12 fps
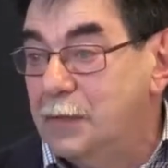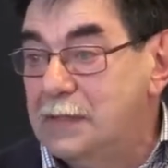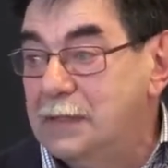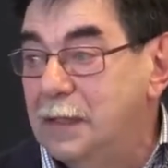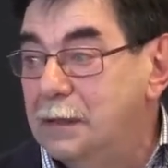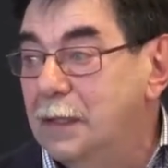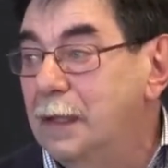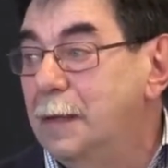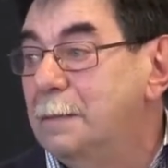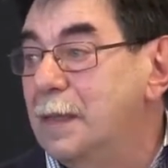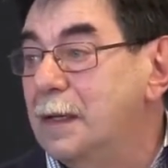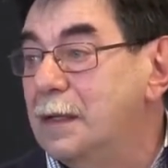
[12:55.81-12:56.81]
the
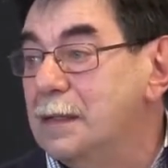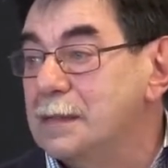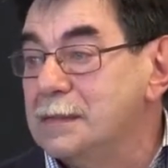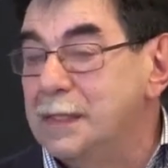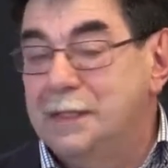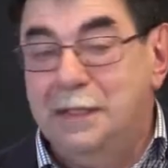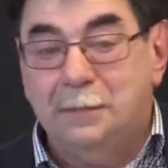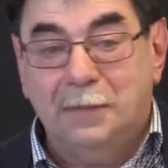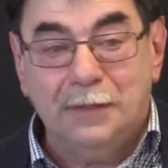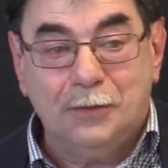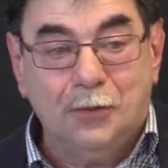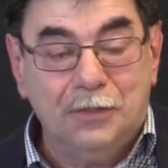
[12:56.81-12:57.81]
Petrograd
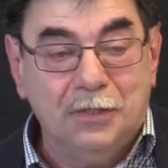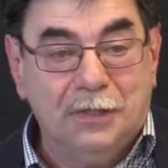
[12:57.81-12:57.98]
Council,